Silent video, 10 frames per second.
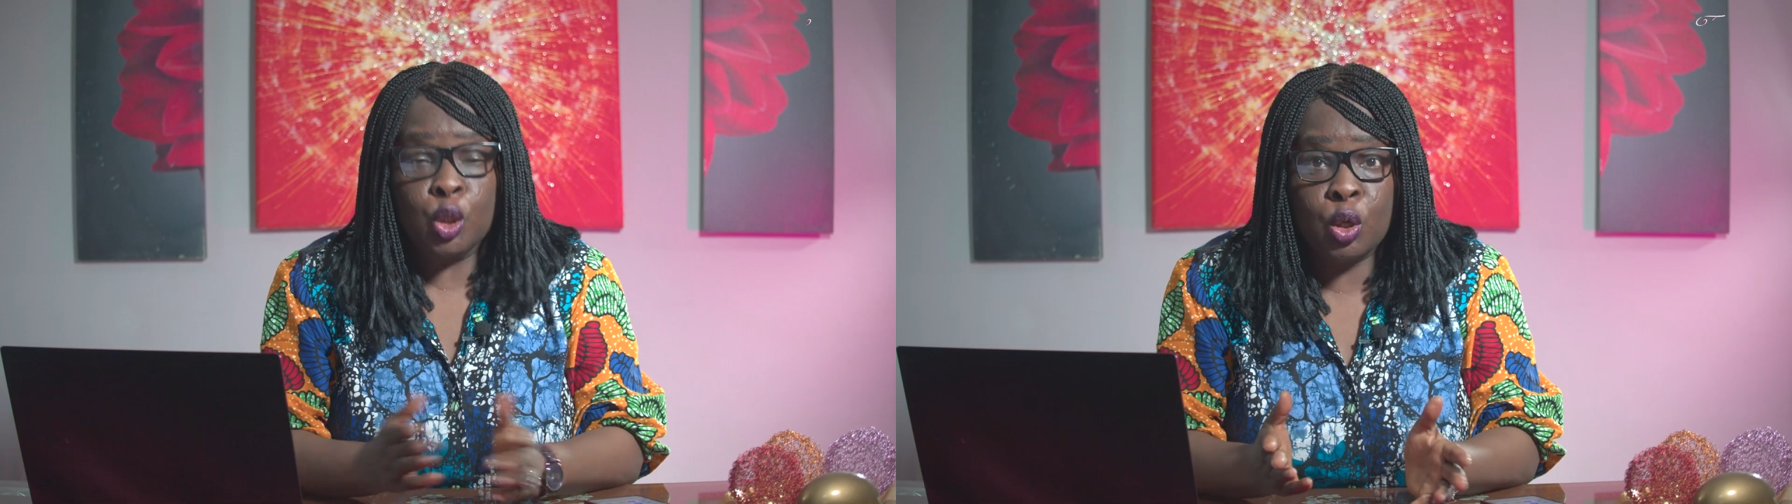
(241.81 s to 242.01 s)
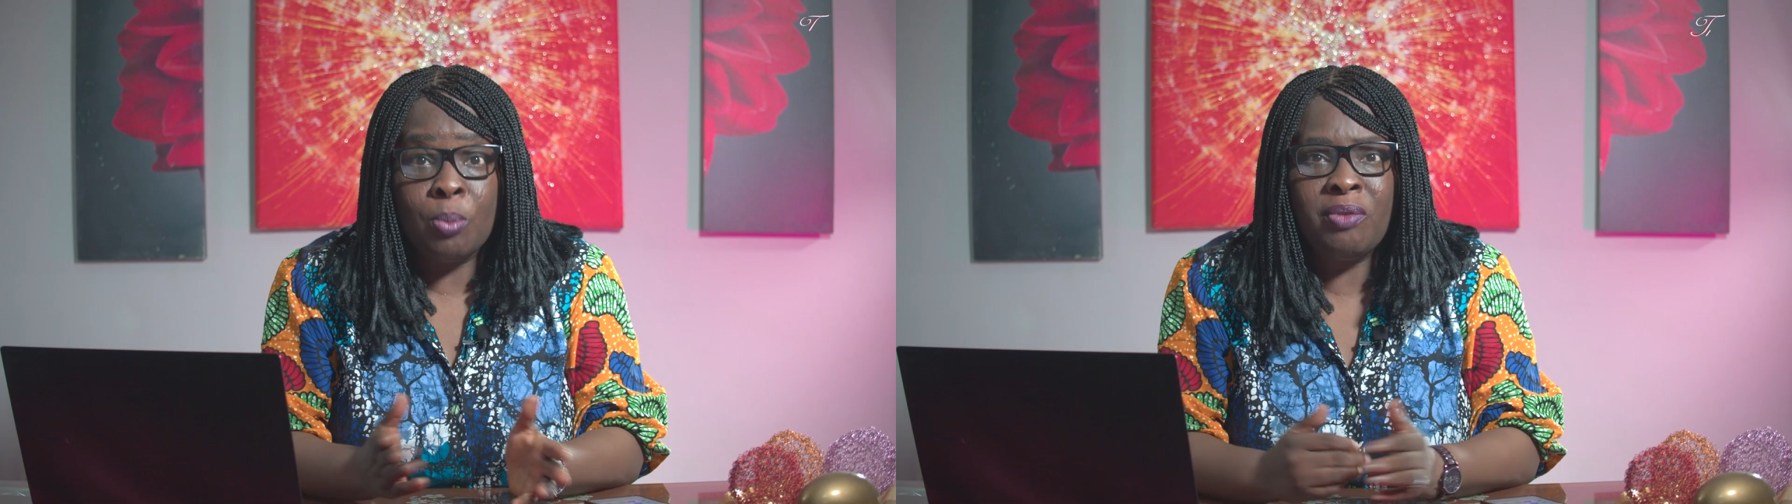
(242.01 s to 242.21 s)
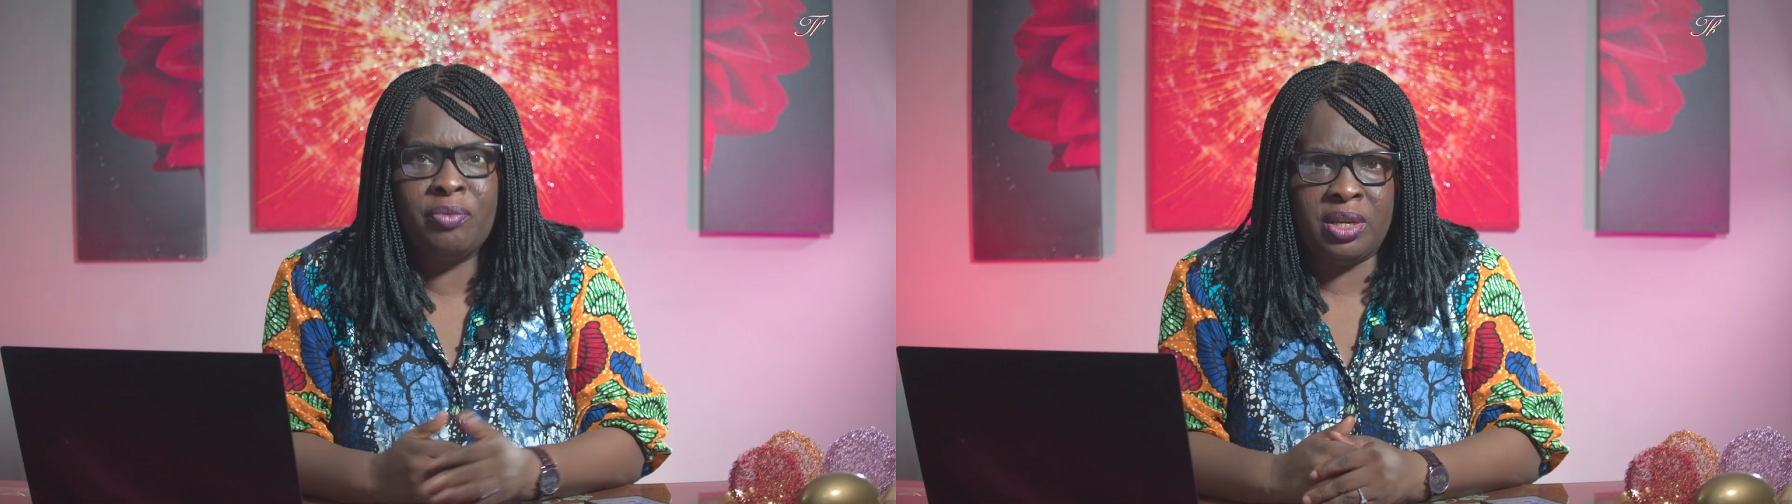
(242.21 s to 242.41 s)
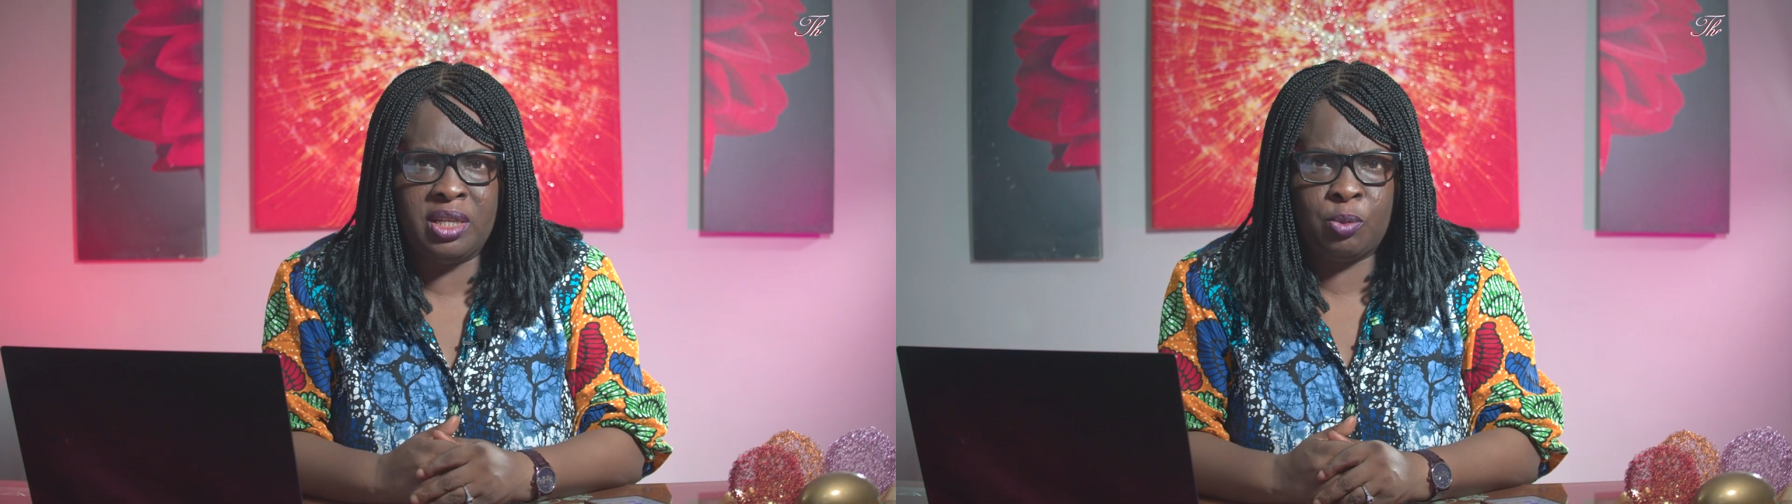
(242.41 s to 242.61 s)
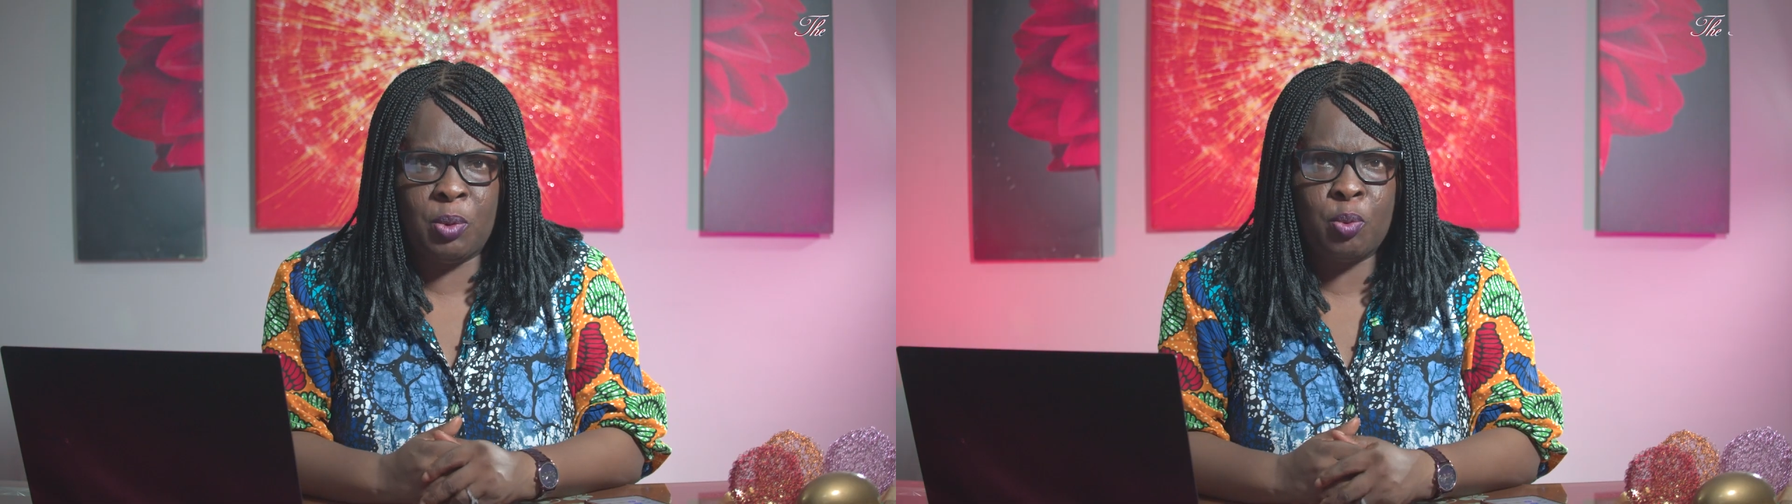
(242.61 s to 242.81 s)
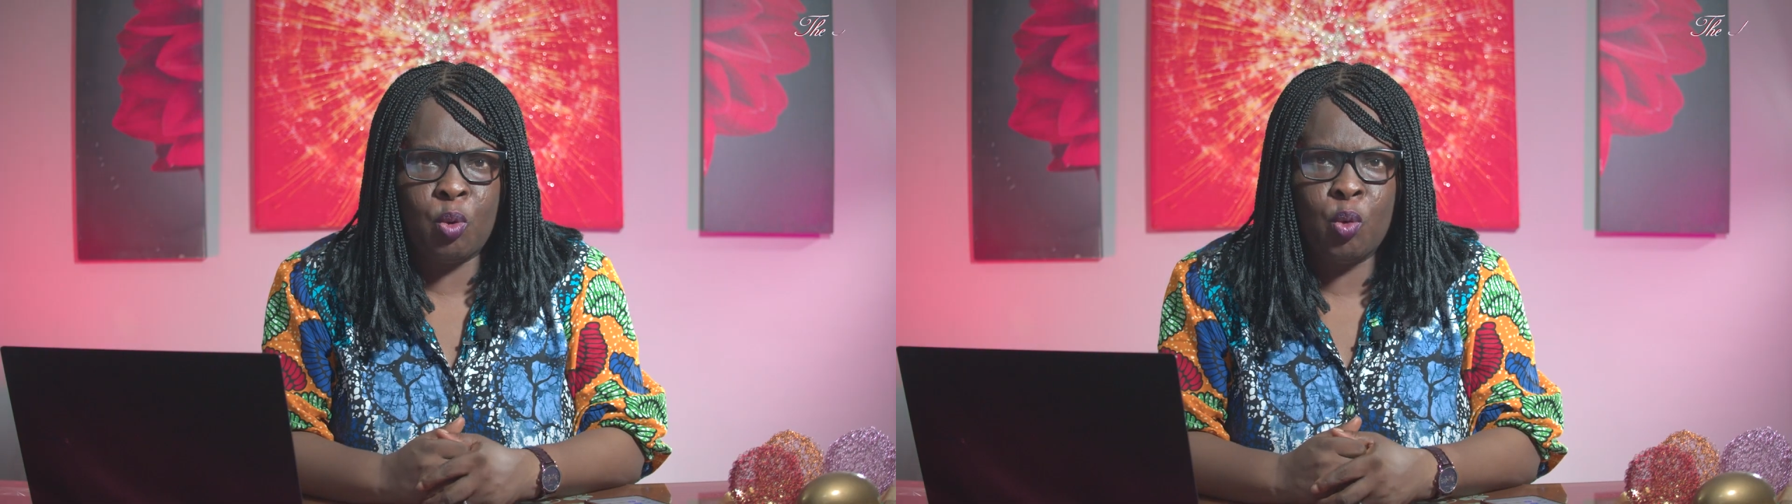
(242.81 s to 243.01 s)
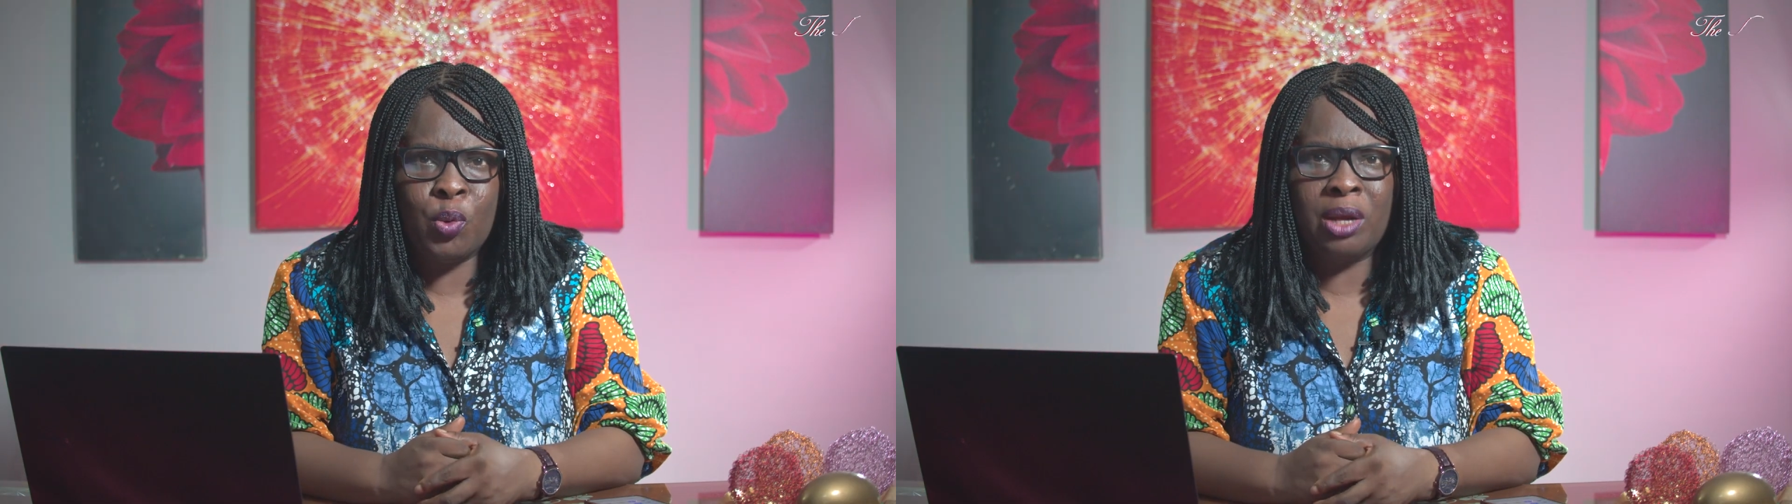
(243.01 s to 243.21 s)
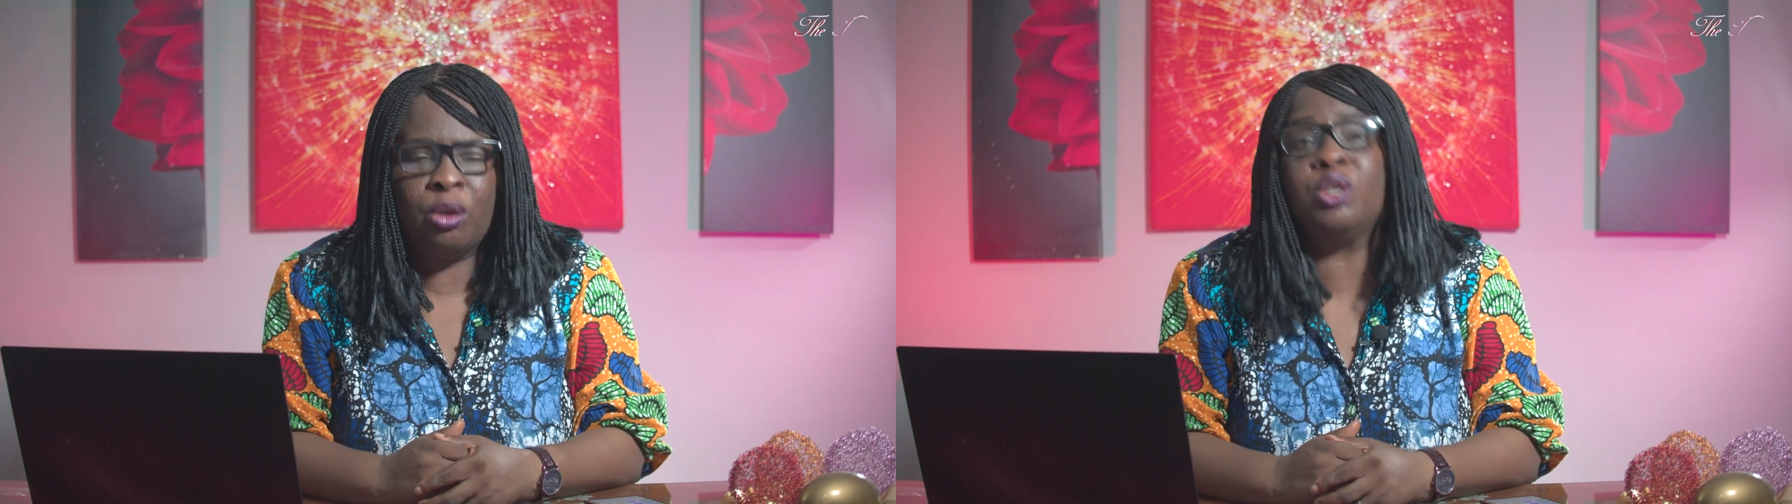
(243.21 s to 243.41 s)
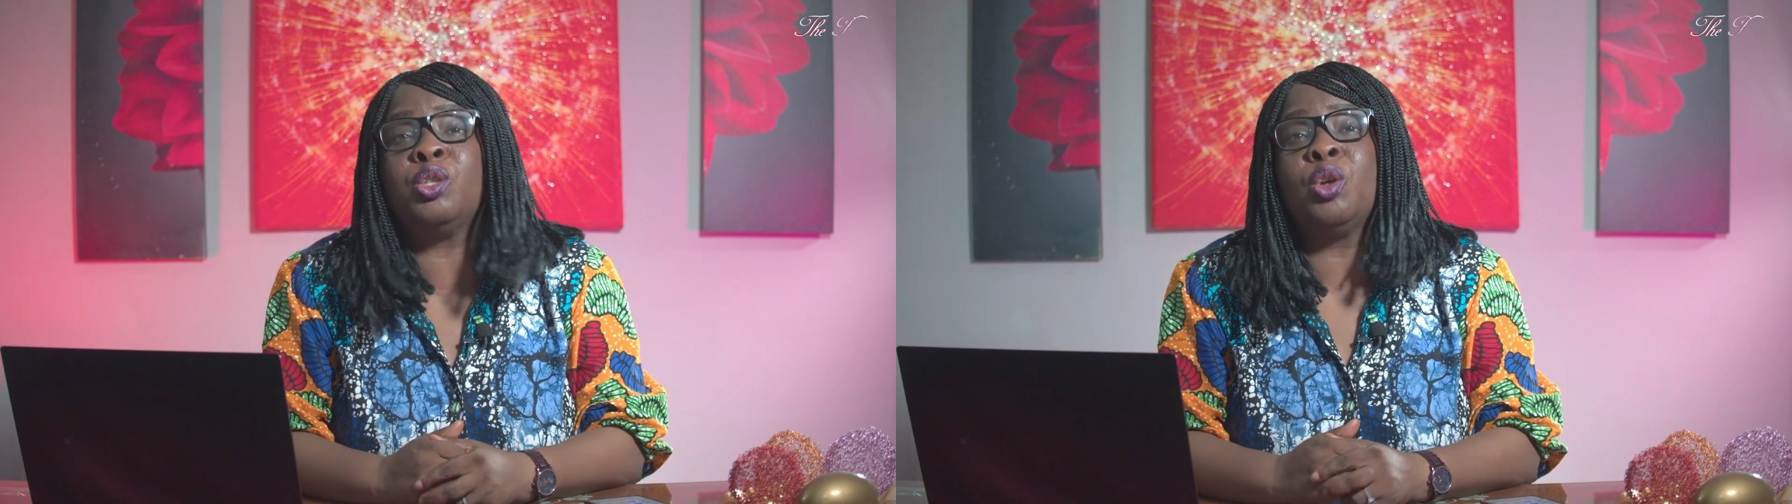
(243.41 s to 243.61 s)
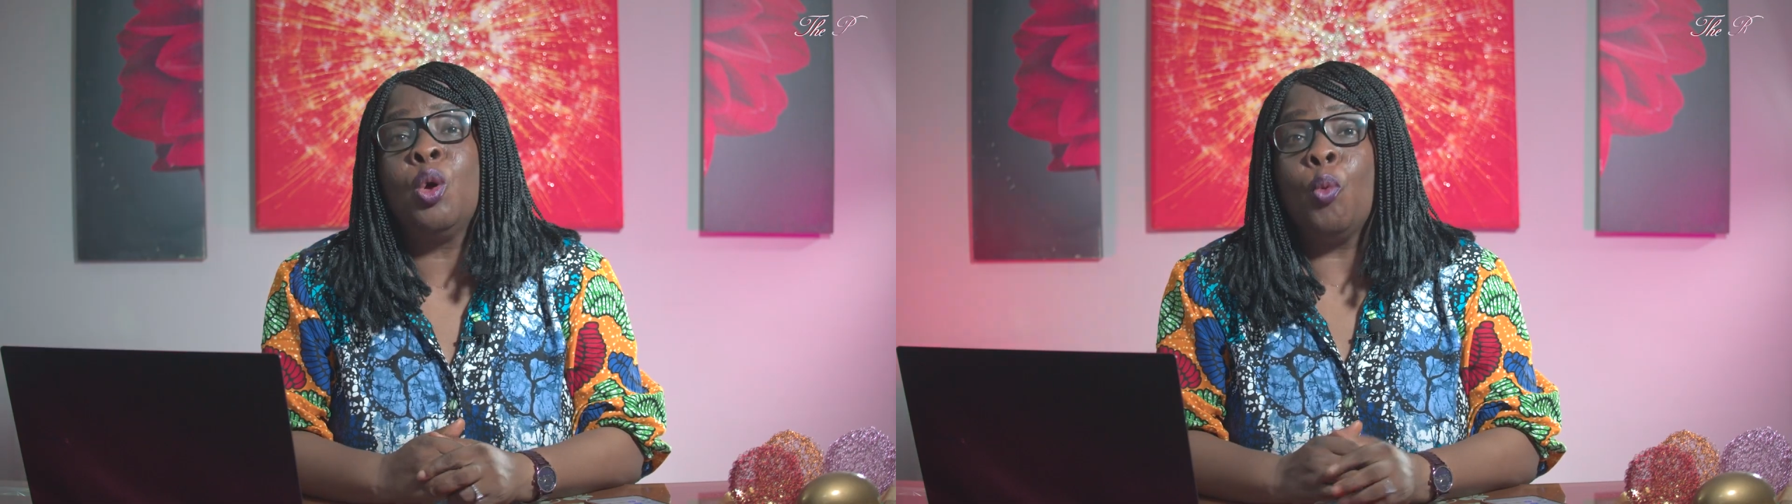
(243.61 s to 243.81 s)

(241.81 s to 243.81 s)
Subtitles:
Some of these people who were lost